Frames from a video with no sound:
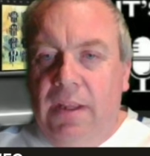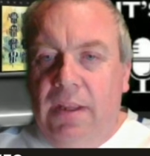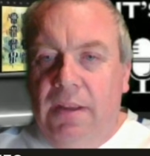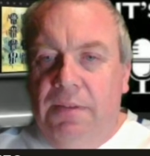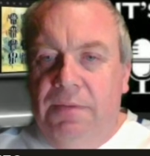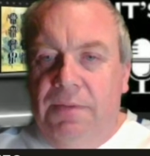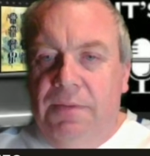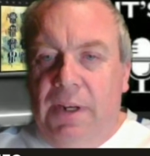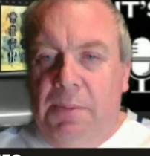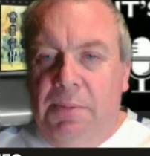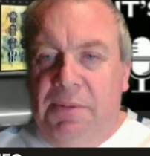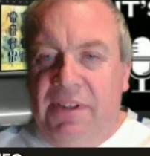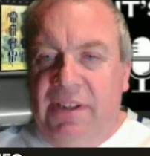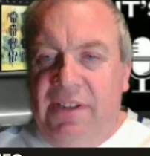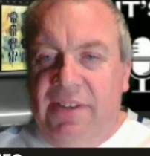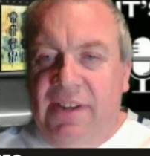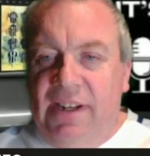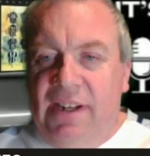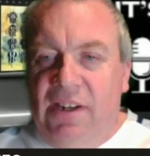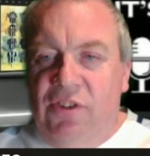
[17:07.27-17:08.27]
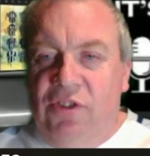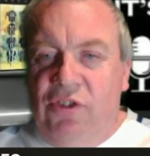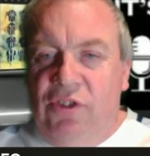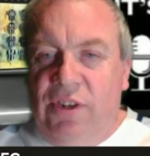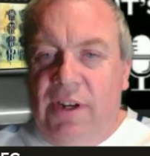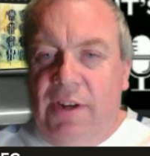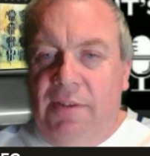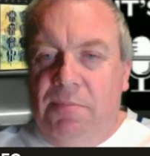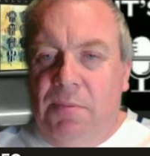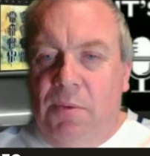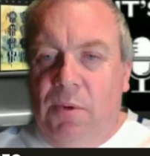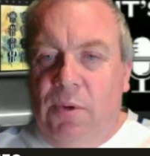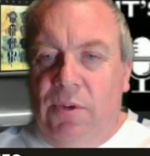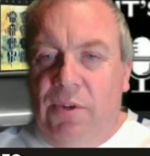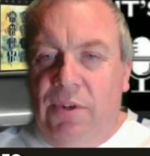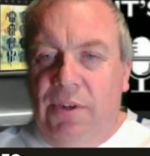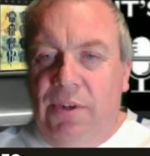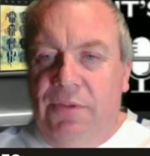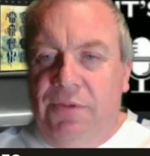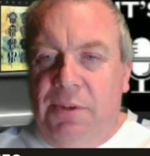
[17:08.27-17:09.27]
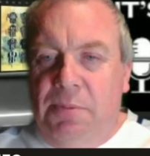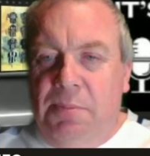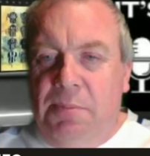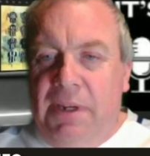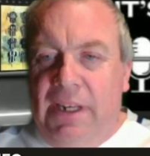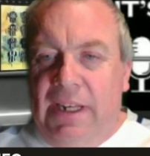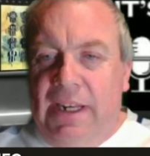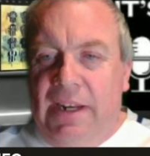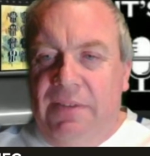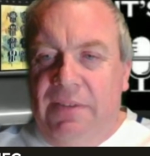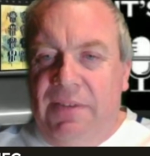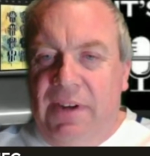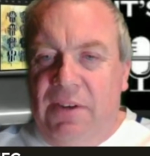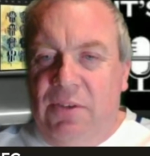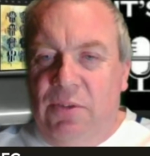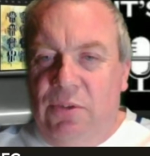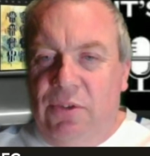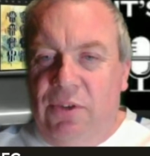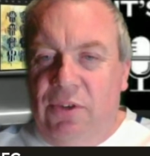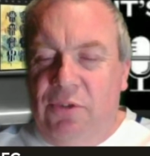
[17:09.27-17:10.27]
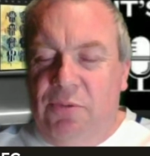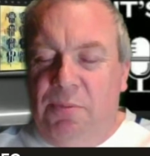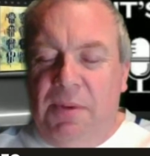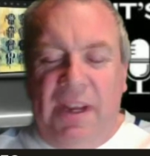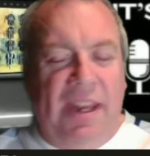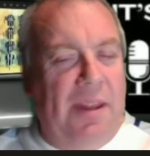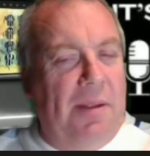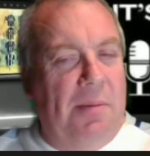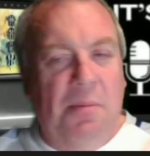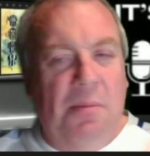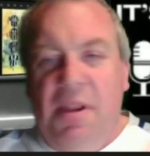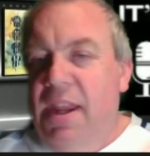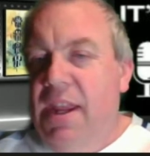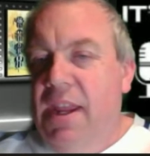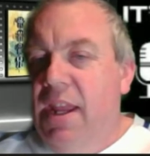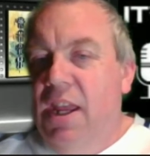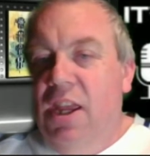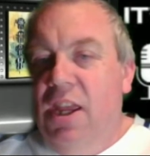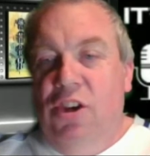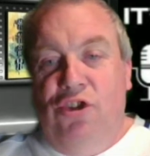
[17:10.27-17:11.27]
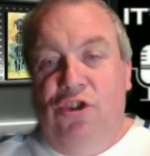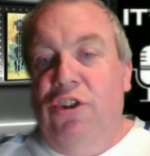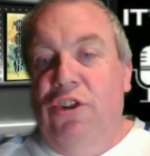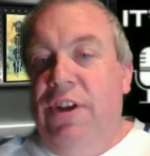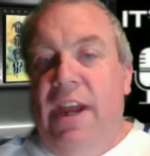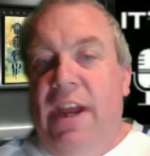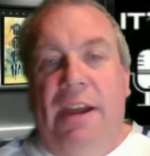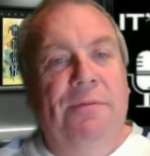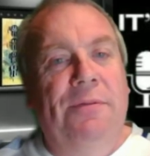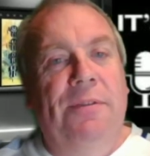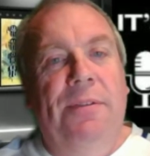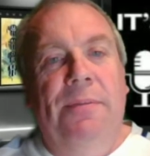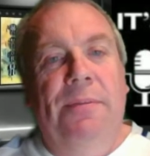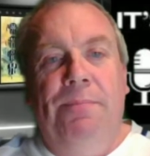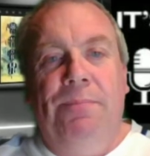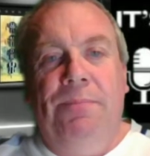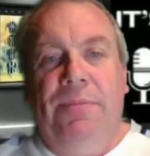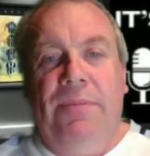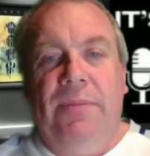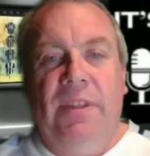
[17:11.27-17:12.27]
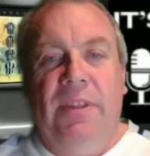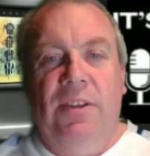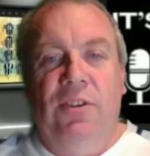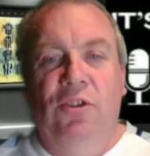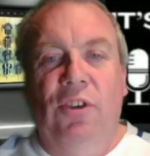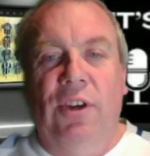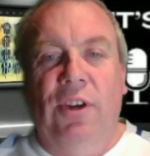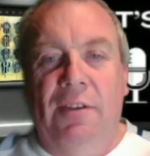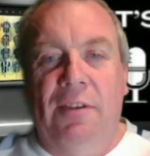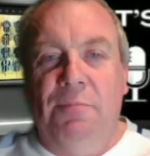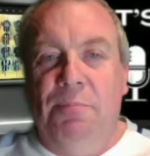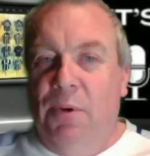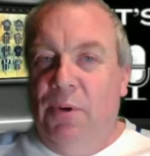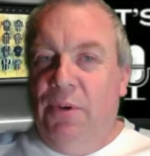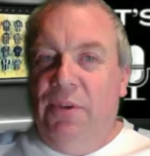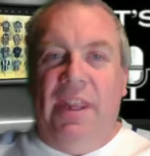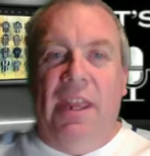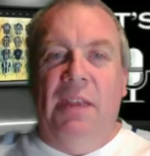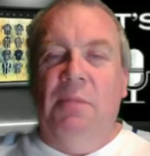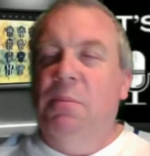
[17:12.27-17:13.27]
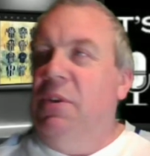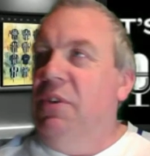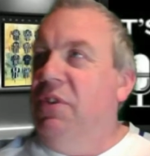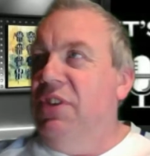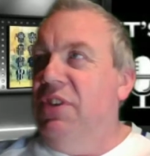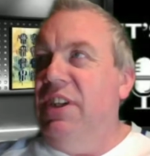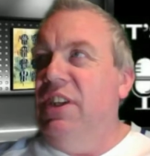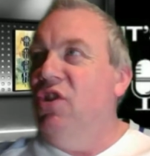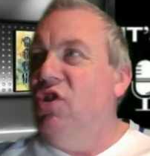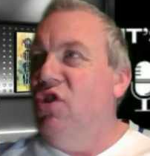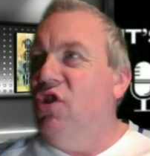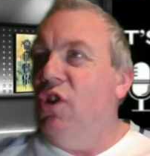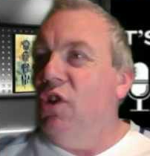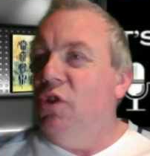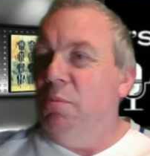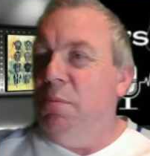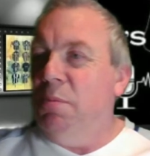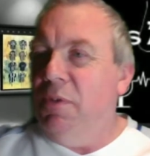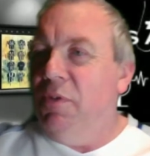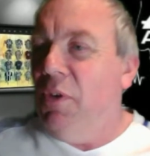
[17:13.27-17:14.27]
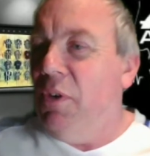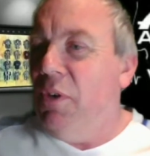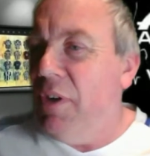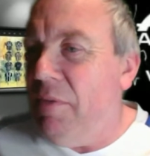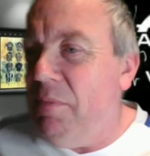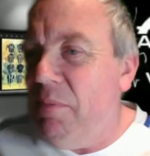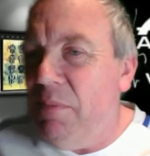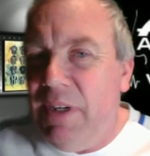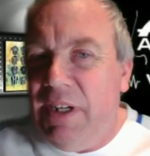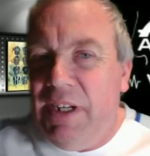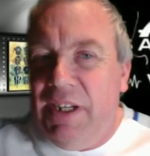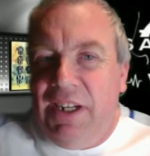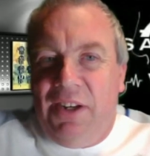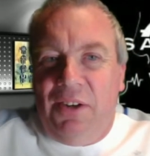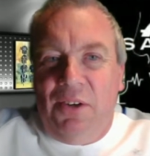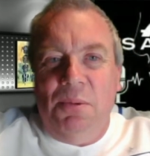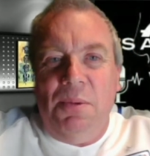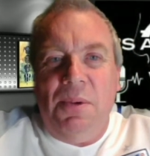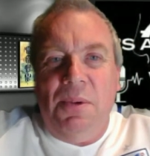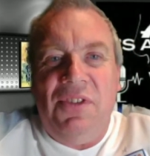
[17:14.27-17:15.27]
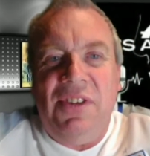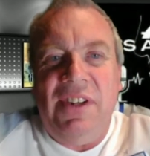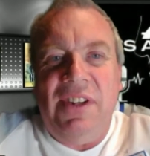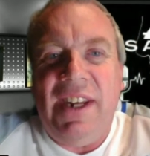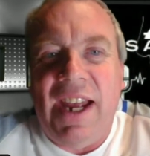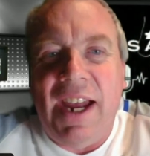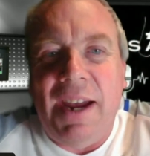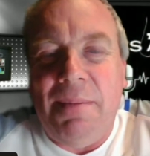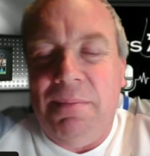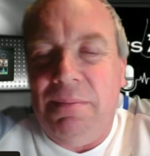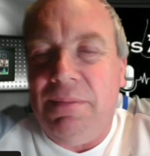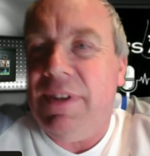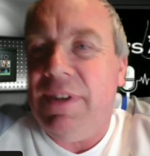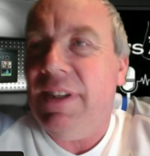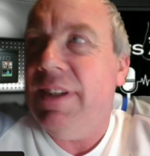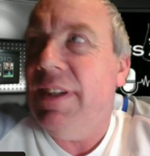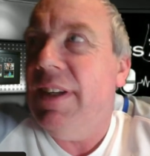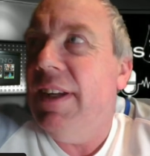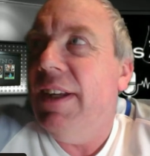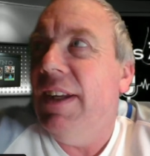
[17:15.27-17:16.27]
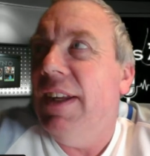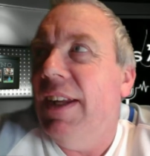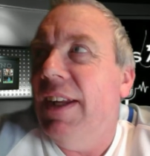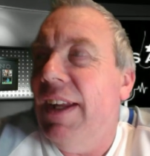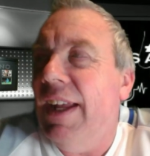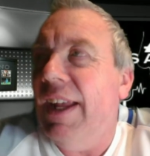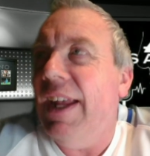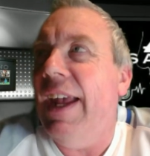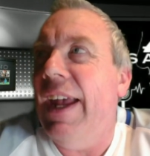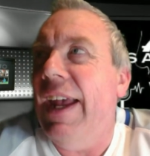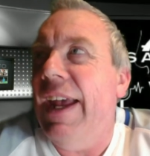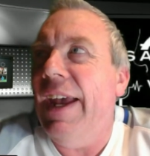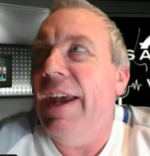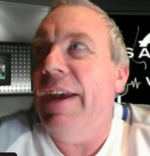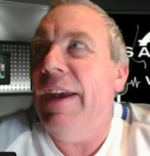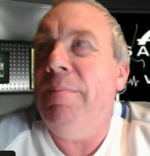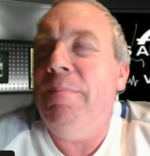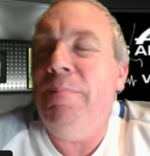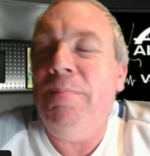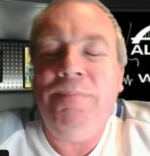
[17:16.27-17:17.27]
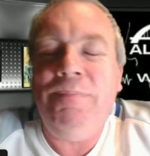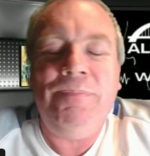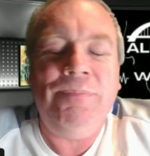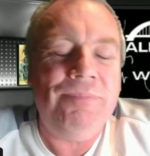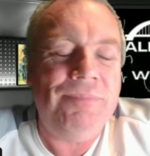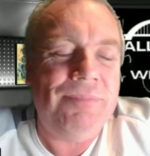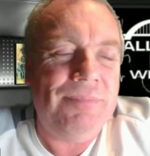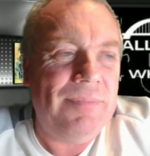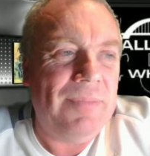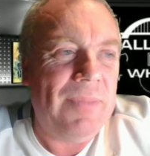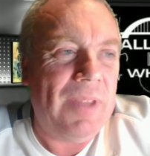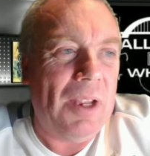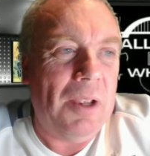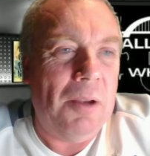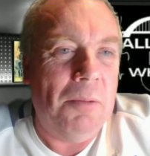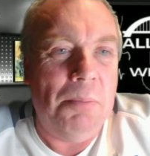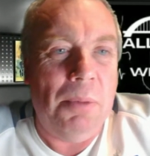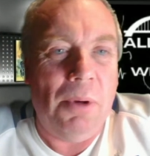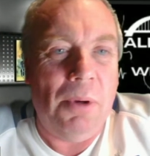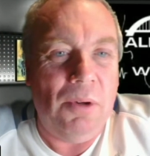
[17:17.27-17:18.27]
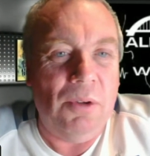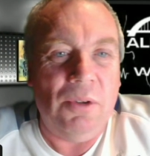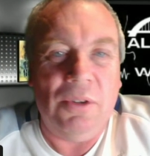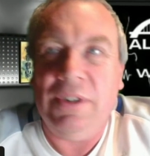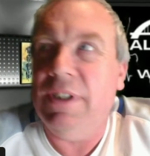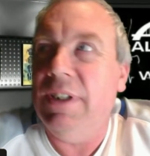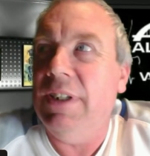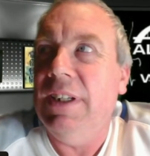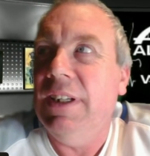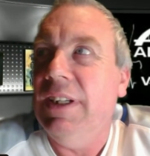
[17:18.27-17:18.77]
Philip says England should have more enough to beat Latvia. No disrespect them. Should have. But then we've seen shocks before, haven't we? You know, we've seen it happen. But look,